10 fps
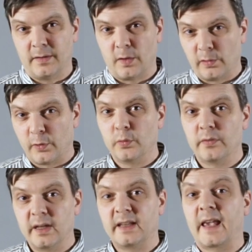
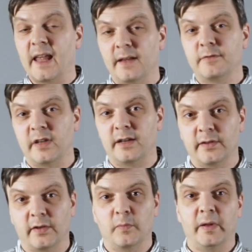although it can have
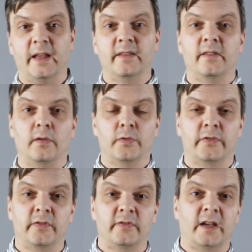cherries on the plant,
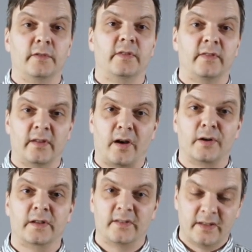those cherries
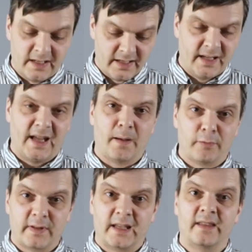aren't
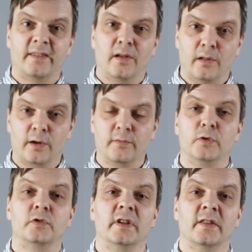able to get a lot of
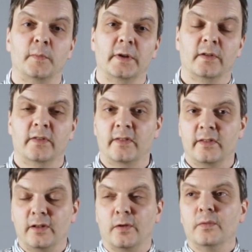nutrients because,
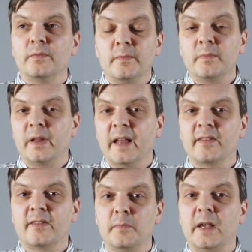you know,
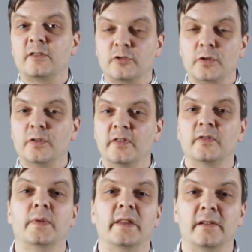plants make
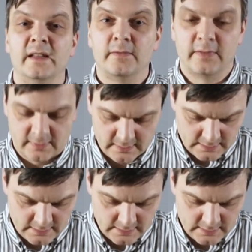sugars with their leaves.